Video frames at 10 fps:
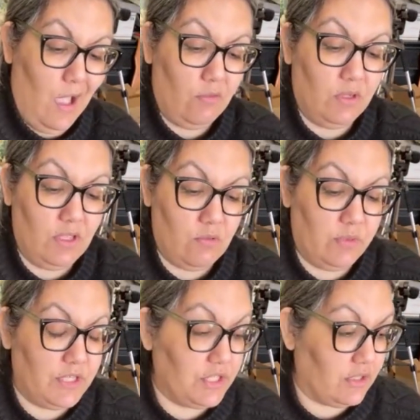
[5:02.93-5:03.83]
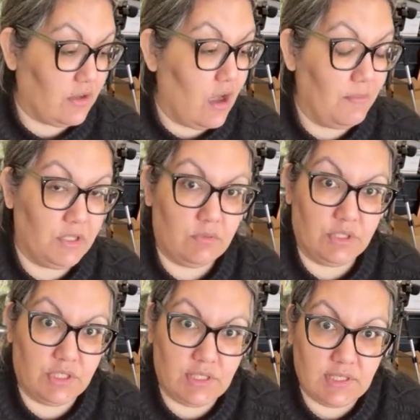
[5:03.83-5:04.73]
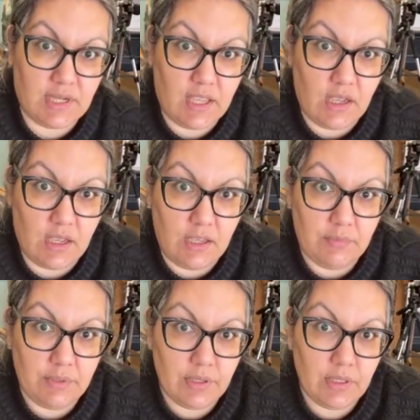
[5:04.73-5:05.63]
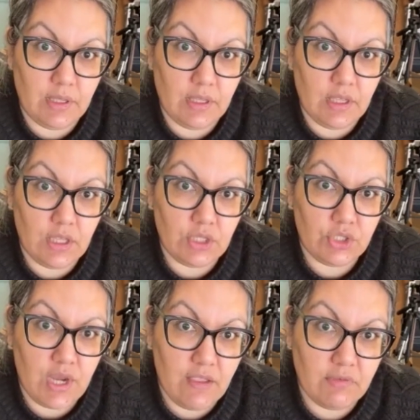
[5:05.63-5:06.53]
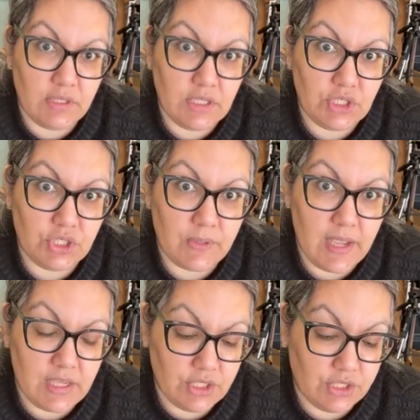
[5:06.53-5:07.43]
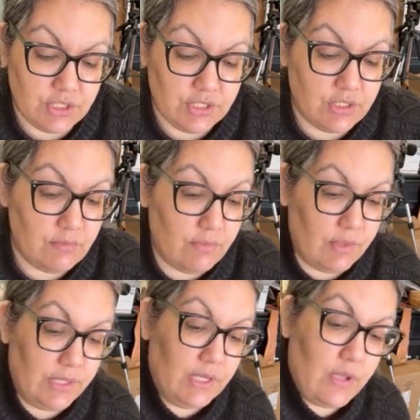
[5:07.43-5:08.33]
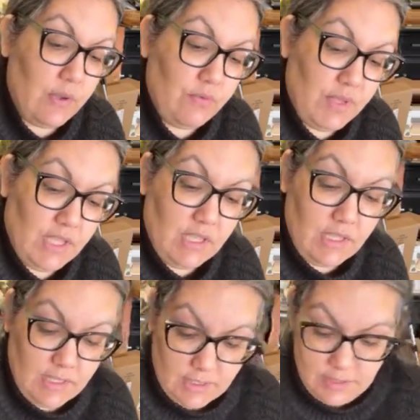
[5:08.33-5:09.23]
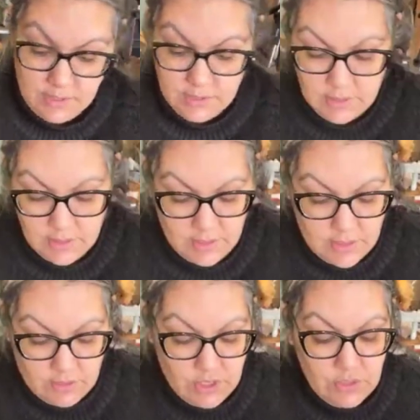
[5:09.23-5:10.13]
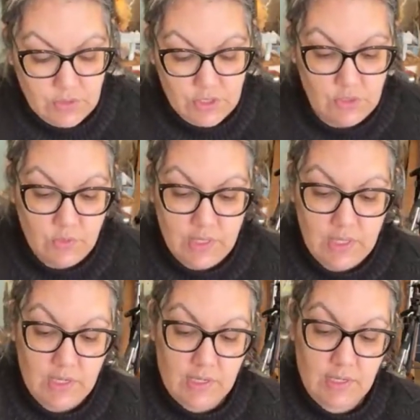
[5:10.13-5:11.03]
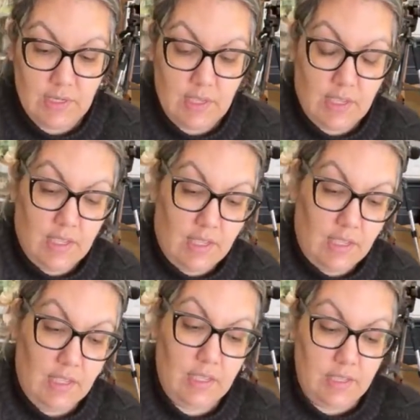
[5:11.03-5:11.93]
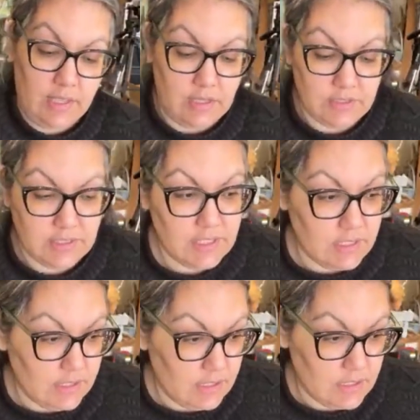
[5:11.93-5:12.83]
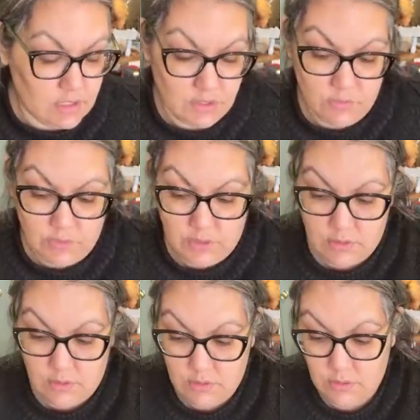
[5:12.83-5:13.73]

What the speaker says: I really wish the comments would just stay up. Traveling Treasures, good morning, homie. How you doing? How's Cynthia doing?